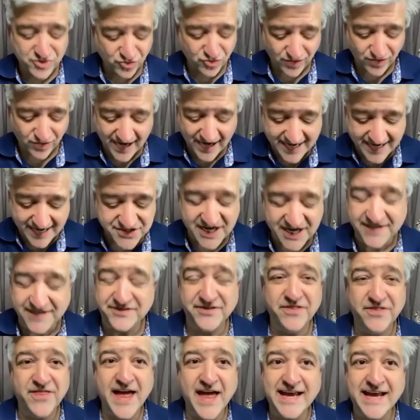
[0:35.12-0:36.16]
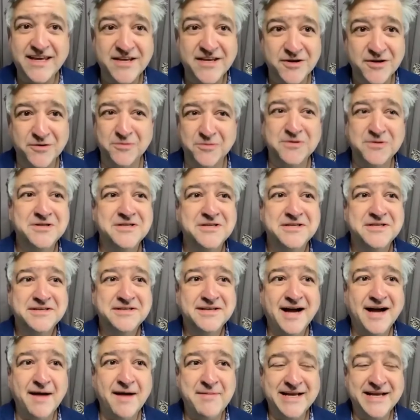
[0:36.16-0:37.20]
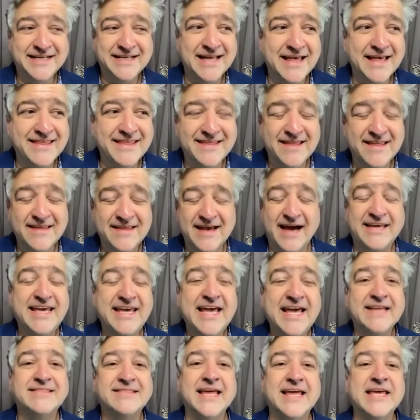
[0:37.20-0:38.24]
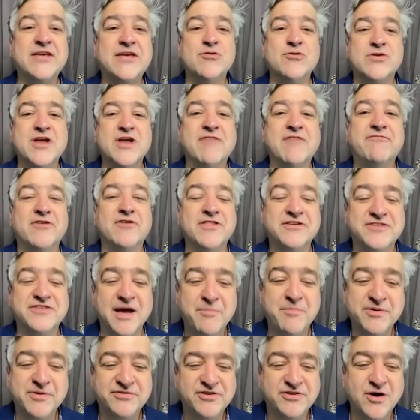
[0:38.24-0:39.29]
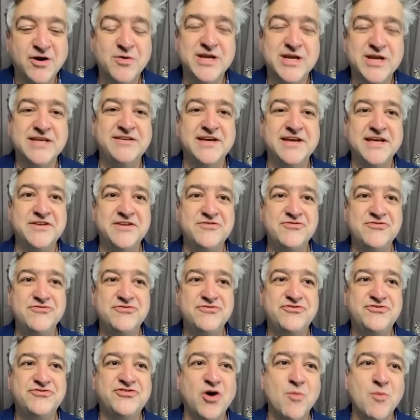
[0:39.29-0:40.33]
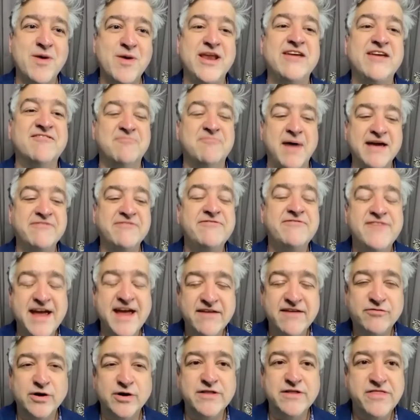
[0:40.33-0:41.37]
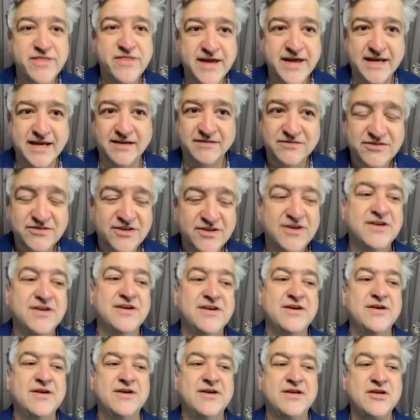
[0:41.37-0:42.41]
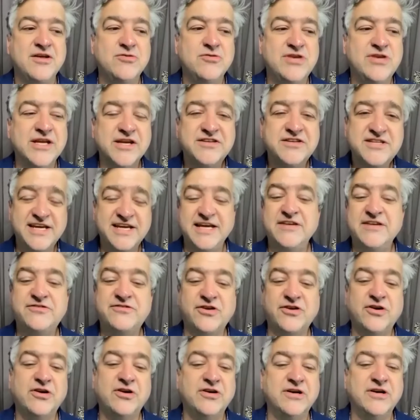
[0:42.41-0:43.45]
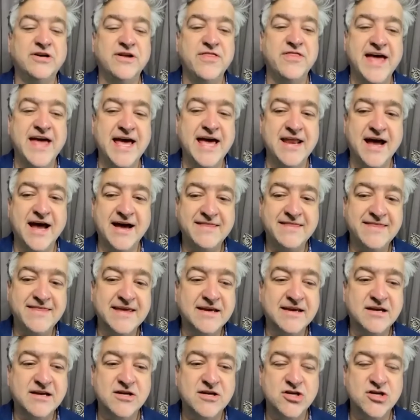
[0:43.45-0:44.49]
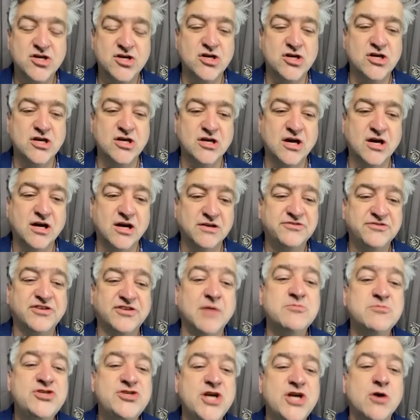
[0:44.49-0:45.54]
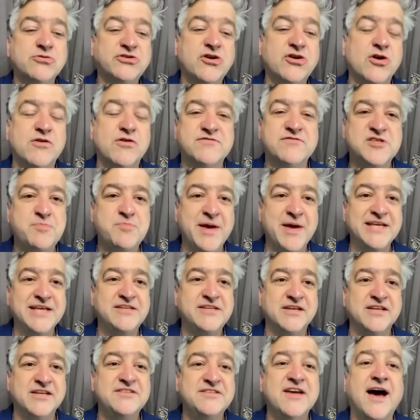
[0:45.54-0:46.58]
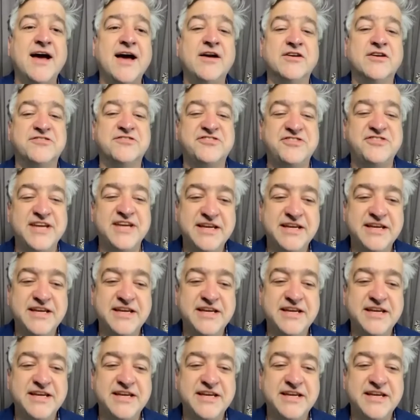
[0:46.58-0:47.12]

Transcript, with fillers: I'm great, Jason. Thank you. I mean, I, I can't thank you enough for this episode. It did so many of my favorite things. You did a teaser that I think uh, some shows could have spent an entire